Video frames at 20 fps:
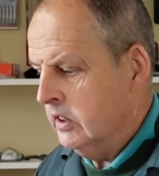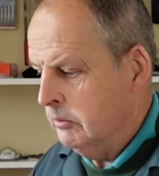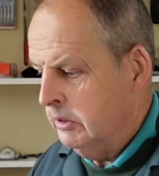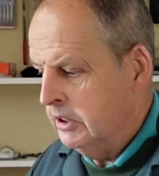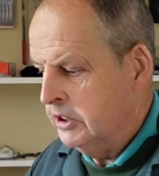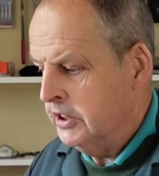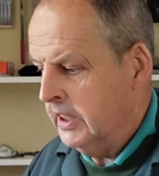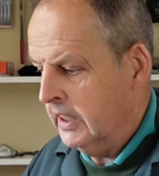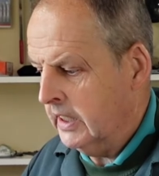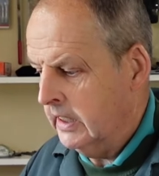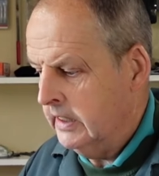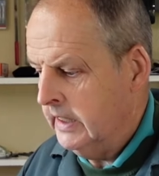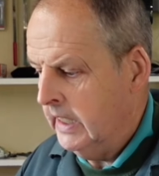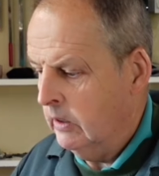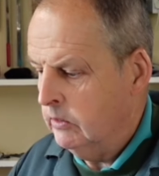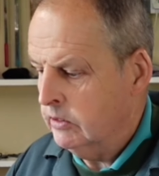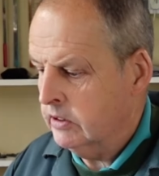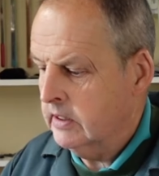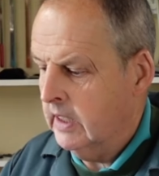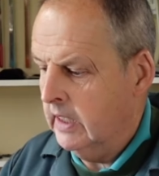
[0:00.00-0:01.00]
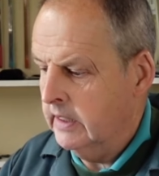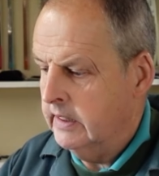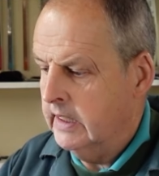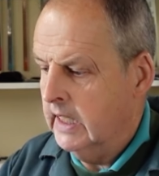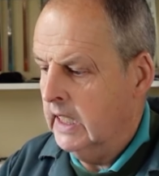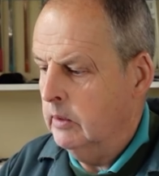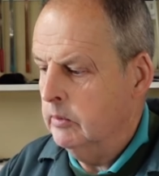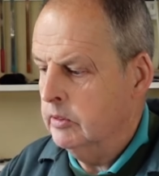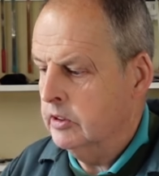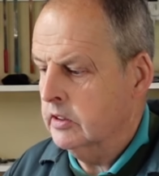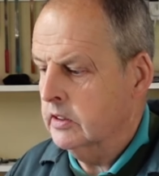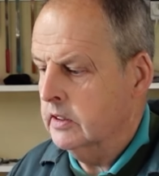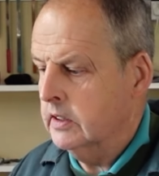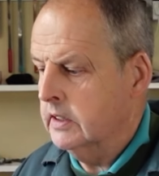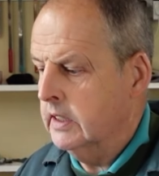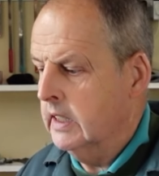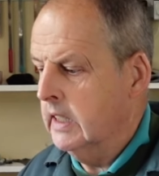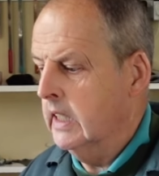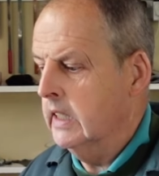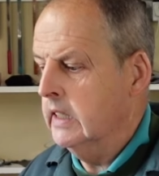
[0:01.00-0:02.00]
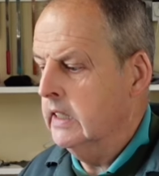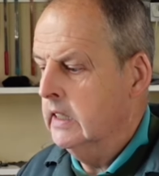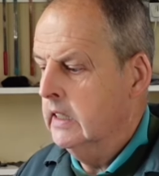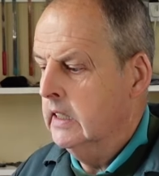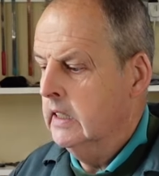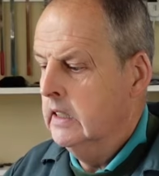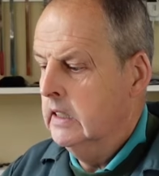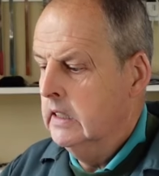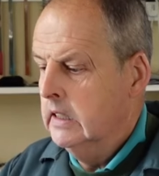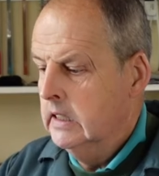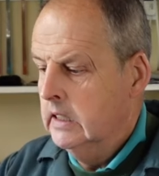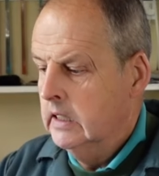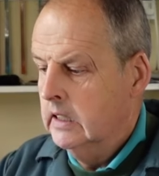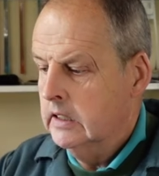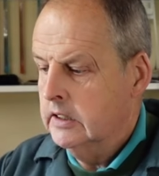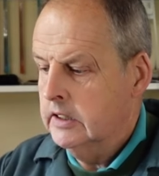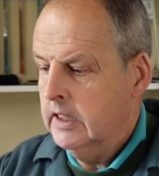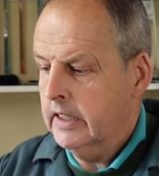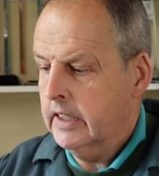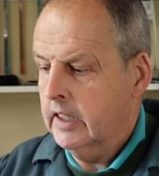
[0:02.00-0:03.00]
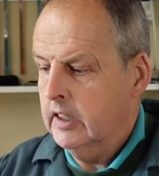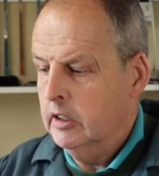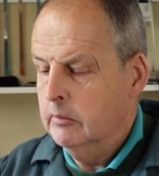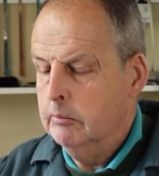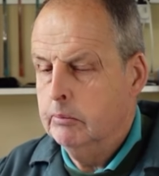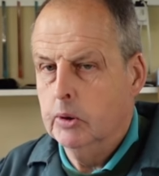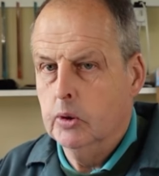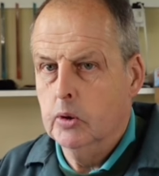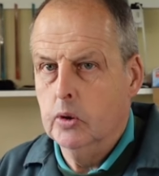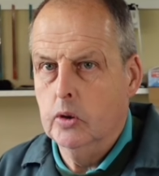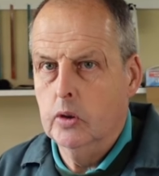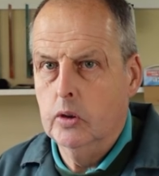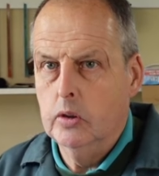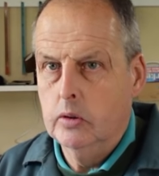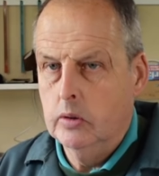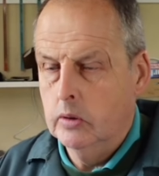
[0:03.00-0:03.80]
I've been checking the outside diameter of the die, checking the bore